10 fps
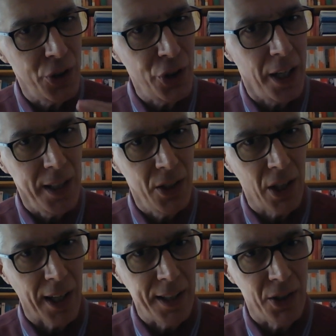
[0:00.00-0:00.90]
to
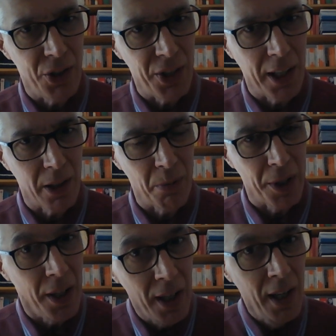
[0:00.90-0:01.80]
change, ladies and
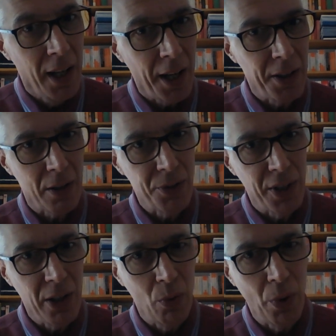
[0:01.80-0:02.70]
gentlemen, and I'll
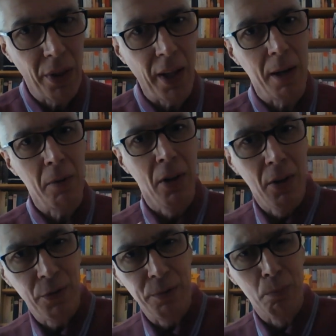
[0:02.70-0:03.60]
deal with that
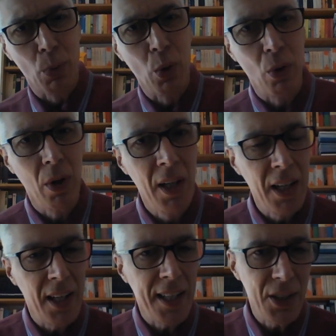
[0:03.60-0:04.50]
more
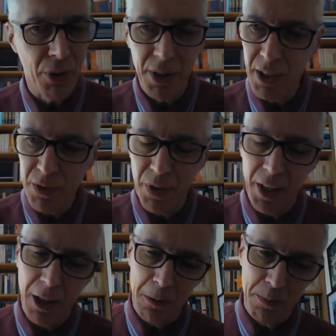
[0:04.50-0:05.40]
later in this
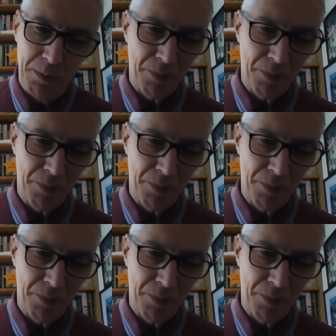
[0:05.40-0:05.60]
video.